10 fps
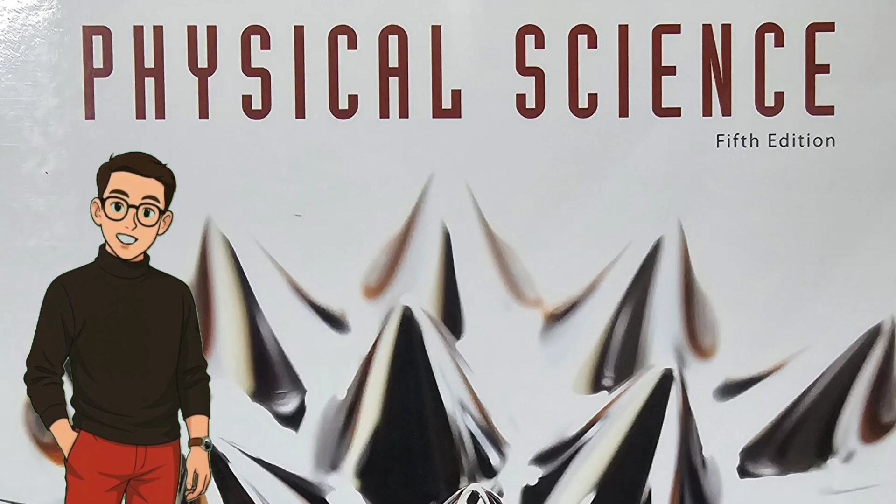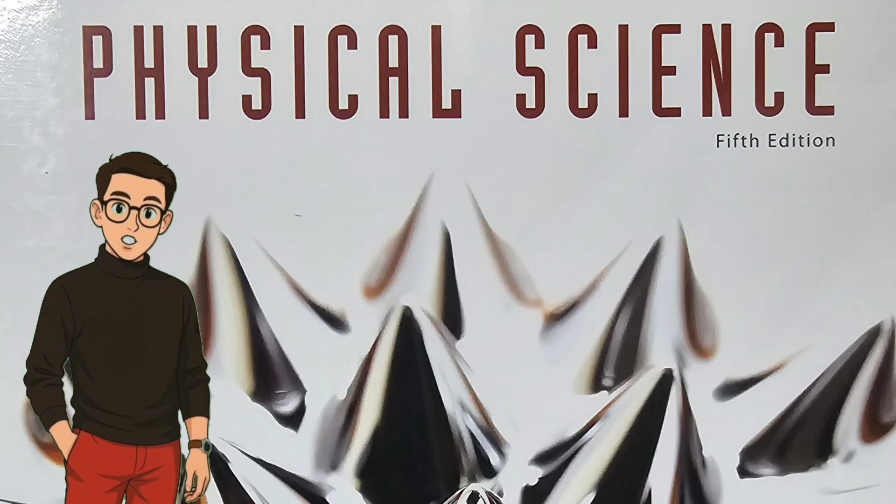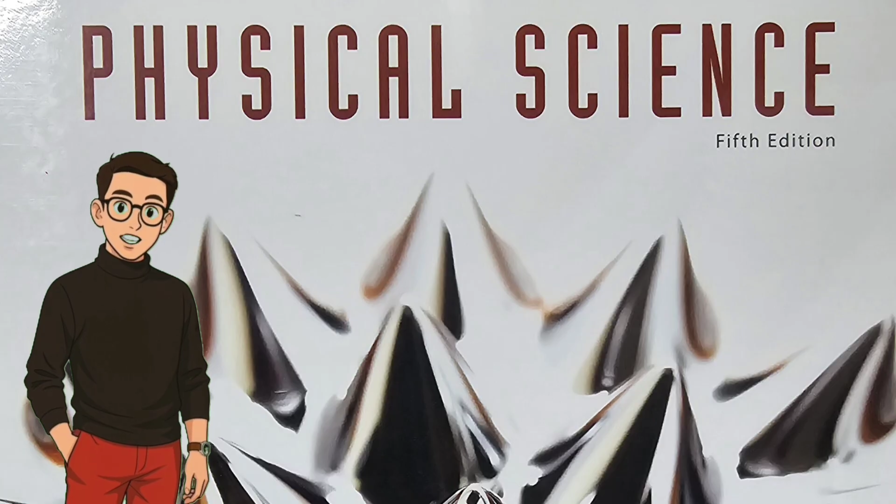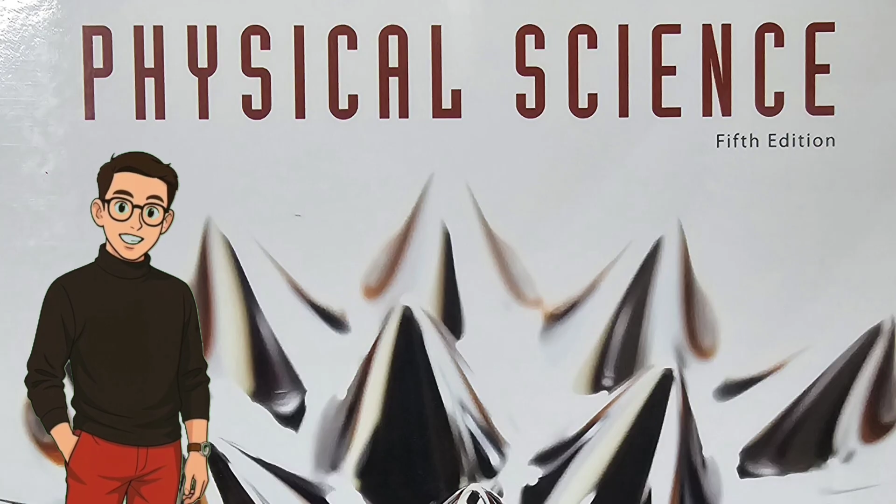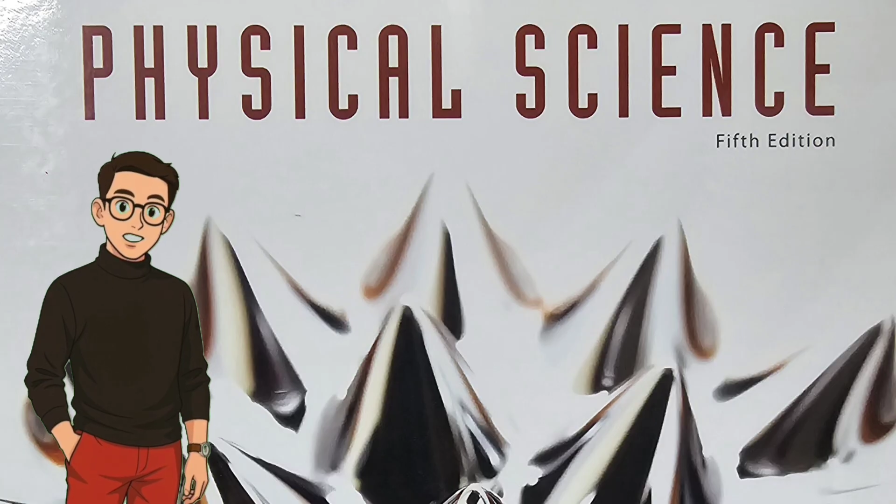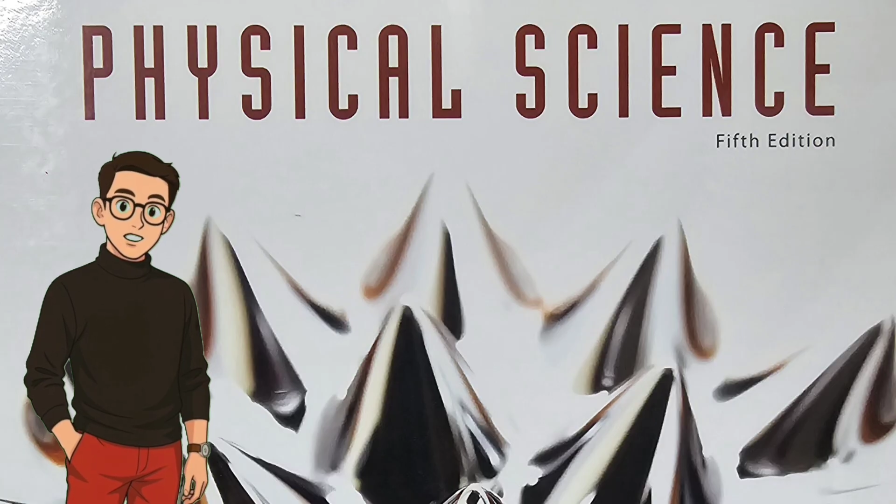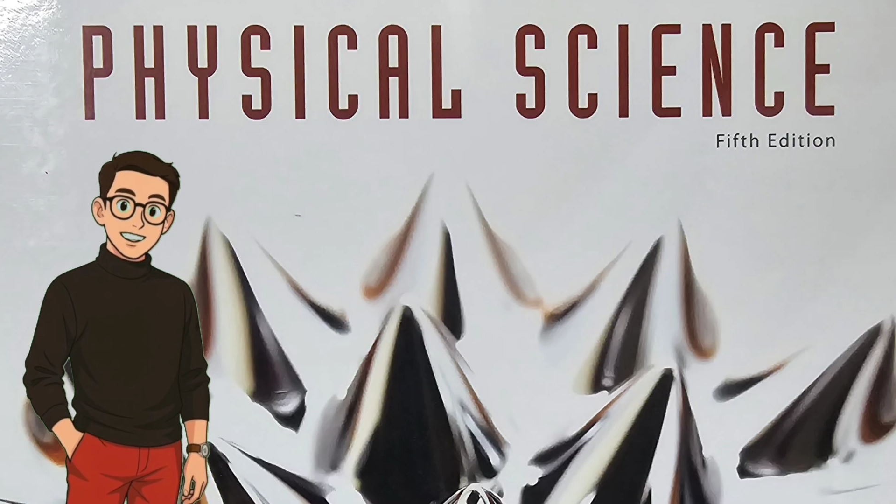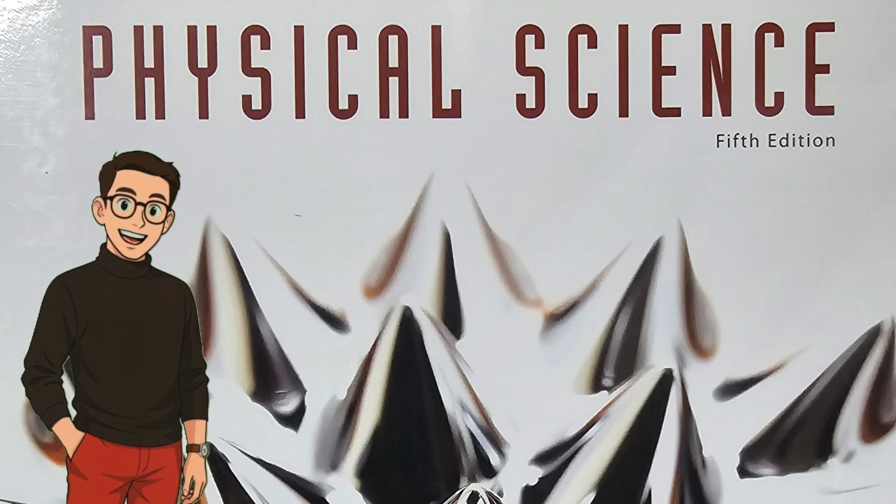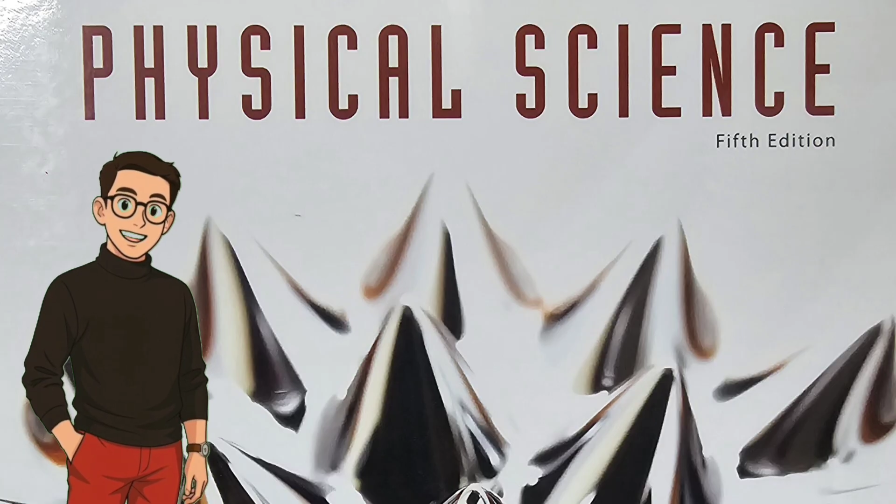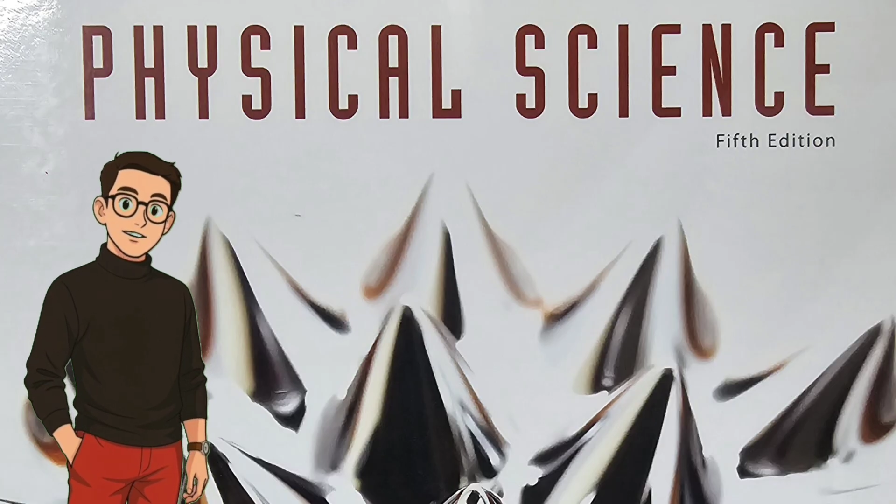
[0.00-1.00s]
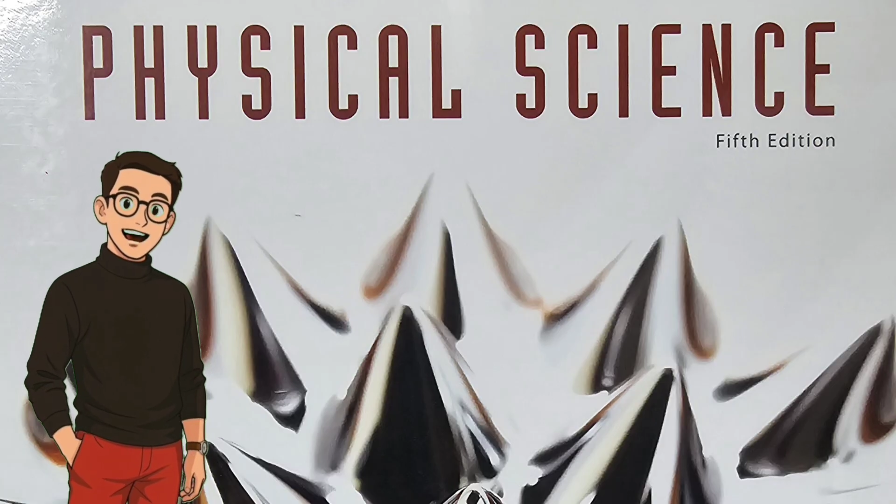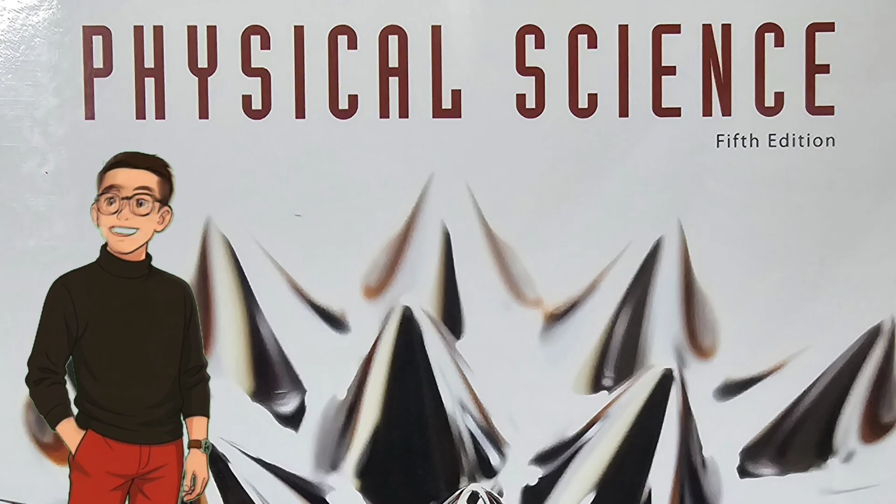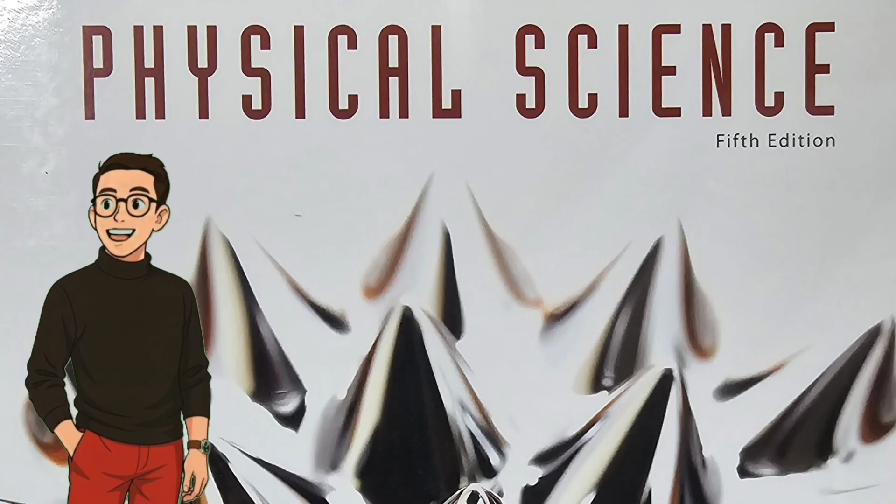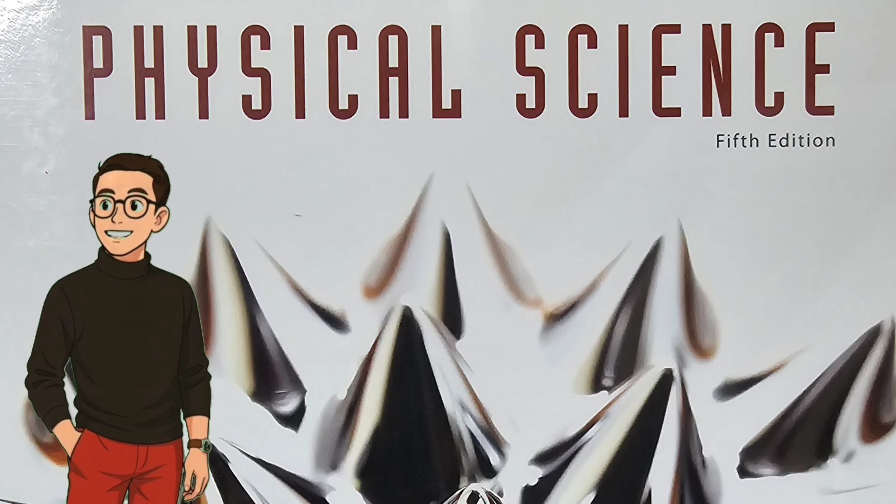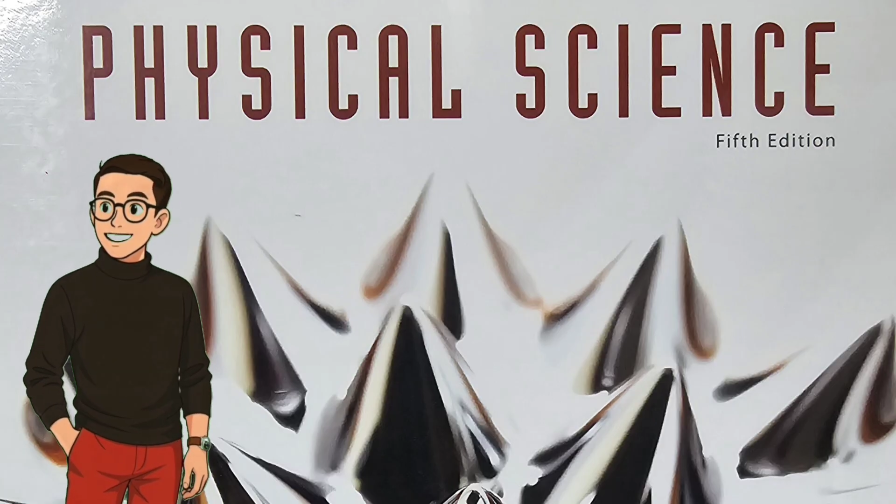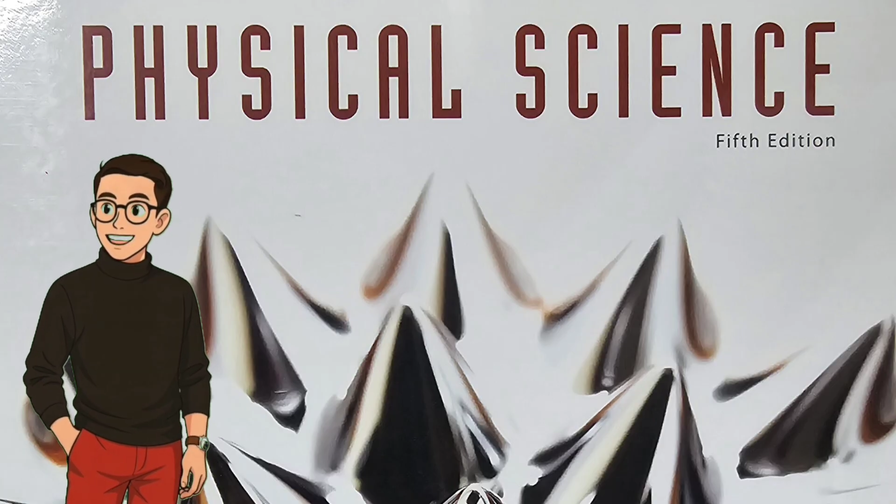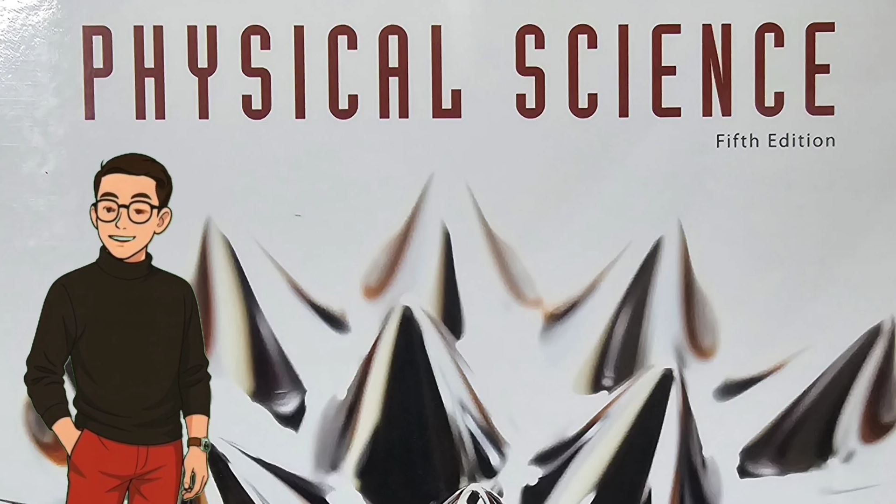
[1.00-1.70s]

rapid repetitive motions,